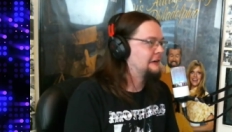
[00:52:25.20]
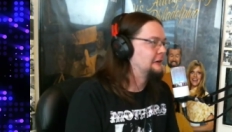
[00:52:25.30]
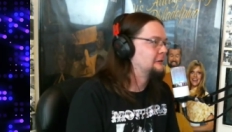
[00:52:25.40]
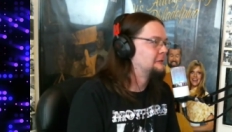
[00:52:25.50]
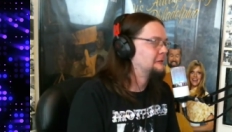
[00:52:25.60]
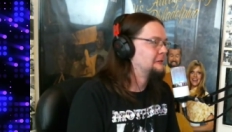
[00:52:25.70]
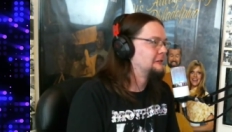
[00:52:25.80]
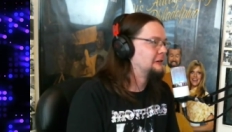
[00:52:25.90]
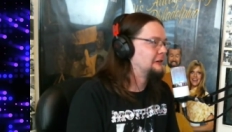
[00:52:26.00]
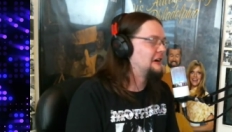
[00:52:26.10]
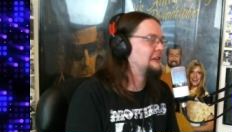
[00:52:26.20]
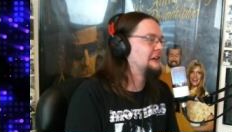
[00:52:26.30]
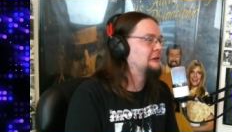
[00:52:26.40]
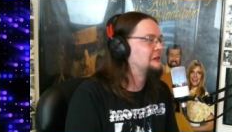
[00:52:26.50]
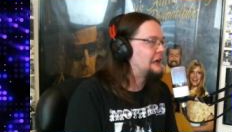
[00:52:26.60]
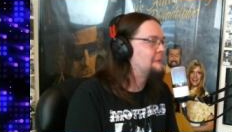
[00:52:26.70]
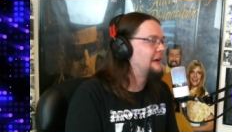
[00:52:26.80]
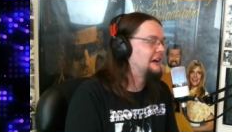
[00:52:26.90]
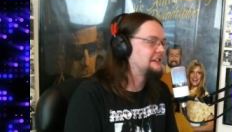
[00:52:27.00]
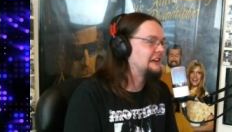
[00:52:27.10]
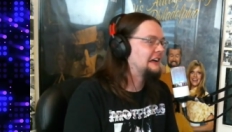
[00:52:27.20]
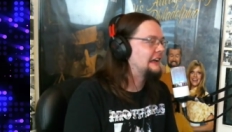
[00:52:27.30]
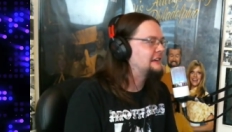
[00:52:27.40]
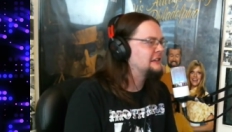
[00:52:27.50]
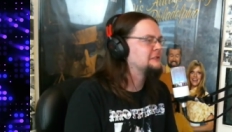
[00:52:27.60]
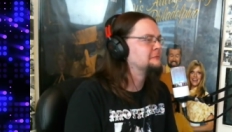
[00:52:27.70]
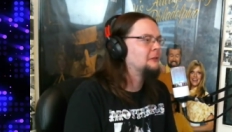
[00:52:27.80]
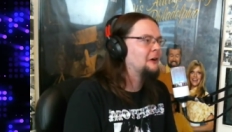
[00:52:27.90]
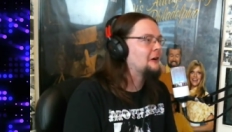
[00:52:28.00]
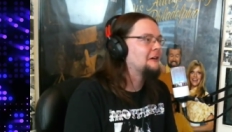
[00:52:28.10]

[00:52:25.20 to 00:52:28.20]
you and calling you a dumbass? Like, that doesn't work.